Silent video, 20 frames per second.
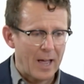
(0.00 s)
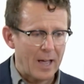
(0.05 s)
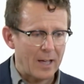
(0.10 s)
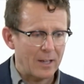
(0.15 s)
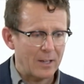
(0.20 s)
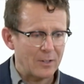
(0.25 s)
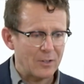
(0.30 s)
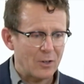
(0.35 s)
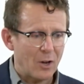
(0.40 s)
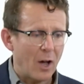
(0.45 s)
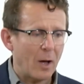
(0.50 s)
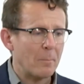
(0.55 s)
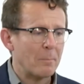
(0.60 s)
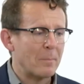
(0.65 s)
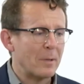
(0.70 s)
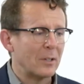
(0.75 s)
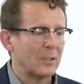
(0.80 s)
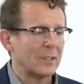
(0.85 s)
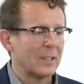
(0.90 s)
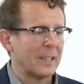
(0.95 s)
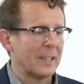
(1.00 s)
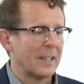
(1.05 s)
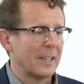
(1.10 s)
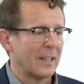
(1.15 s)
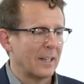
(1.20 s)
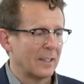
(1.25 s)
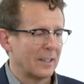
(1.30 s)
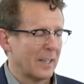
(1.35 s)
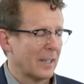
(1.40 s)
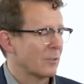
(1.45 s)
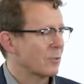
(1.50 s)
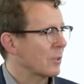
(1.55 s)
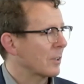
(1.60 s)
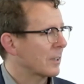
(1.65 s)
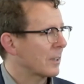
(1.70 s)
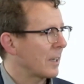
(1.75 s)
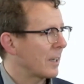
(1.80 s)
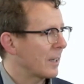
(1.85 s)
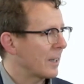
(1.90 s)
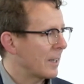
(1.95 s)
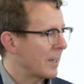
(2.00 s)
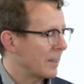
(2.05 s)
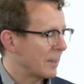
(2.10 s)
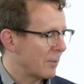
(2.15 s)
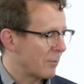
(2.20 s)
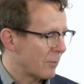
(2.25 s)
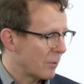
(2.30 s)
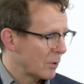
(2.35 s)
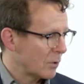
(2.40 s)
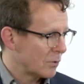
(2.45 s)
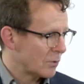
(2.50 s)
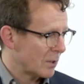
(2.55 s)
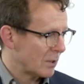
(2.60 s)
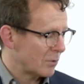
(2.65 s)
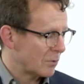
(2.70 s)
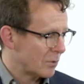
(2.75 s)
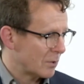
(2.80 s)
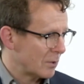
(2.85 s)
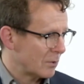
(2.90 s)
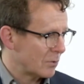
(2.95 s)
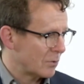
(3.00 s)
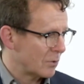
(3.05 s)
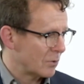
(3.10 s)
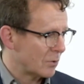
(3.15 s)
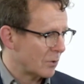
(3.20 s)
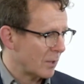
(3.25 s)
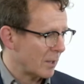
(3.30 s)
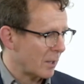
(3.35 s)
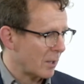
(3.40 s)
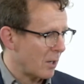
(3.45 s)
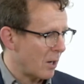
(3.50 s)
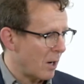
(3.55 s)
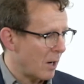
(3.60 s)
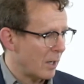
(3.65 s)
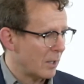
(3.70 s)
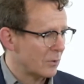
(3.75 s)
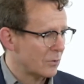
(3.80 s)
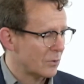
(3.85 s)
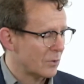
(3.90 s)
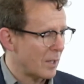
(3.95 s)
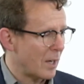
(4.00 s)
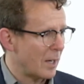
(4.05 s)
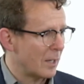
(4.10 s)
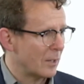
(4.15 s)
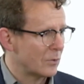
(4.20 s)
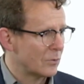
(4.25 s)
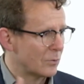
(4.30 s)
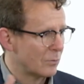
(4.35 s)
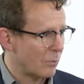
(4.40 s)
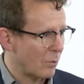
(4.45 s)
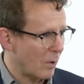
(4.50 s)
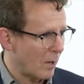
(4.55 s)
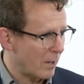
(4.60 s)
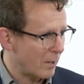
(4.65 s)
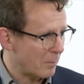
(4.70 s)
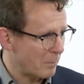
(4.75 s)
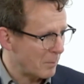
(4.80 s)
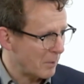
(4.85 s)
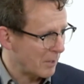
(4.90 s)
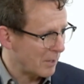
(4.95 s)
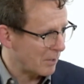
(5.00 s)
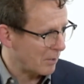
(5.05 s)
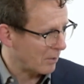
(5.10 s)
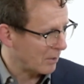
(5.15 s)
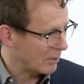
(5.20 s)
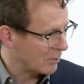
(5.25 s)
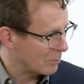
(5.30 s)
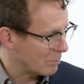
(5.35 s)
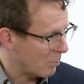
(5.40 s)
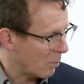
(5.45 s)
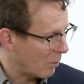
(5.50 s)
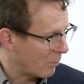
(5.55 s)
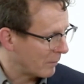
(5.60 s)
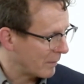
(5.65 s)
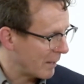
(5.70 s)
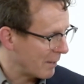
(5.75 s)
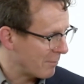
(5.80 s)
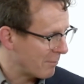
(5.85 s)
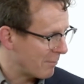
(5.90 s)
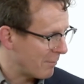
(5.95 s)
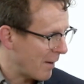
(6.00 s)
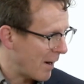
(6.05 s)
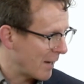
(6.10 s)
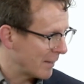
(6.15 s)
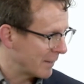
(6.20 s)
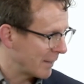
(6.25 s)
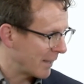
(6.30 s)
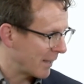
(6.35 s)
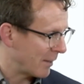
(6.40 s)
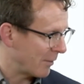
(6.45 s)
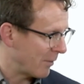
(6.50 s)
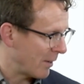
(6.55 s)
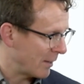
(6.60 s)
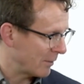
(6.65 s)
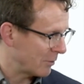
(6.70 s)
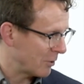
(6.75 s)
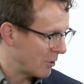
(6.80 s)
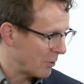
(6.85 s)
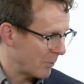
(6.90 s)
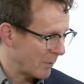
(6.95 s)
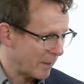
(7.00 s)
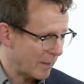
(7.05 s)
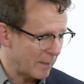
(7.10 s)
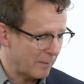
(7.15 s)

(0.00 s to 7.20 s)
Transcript: not building it electric in the first instance is going to cost us $400 million more when they finally get around to doing it,